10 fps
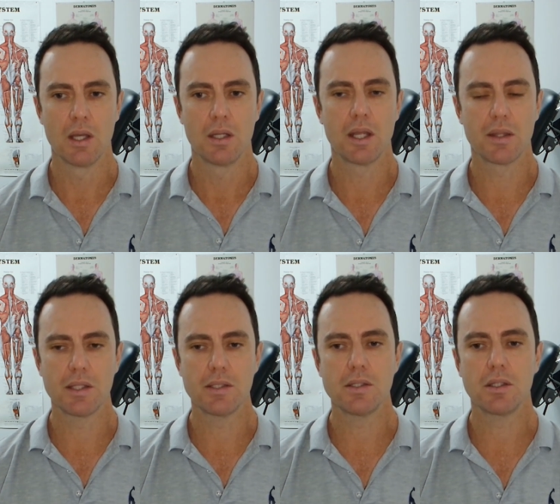Now,
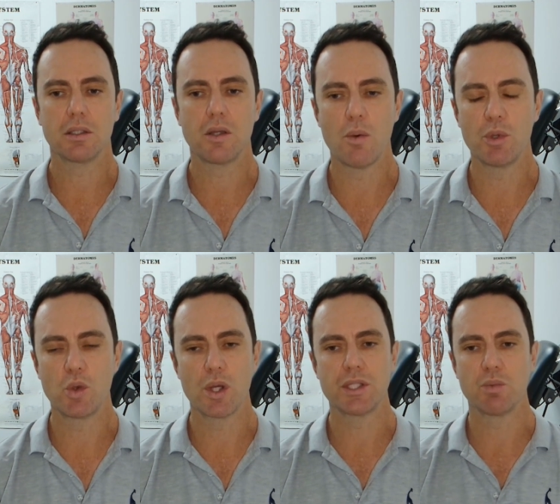this is the common
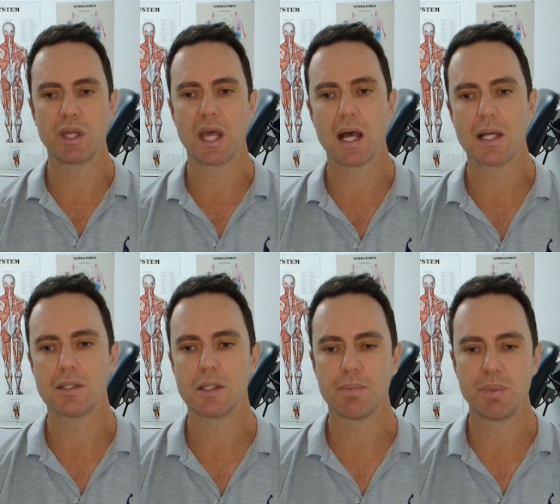question we get
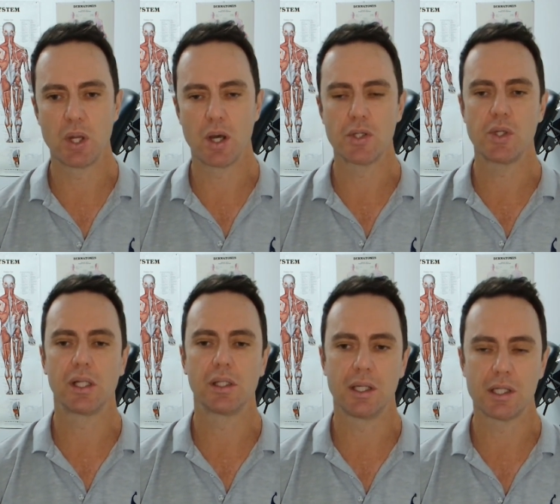asked in the podiatry clinic,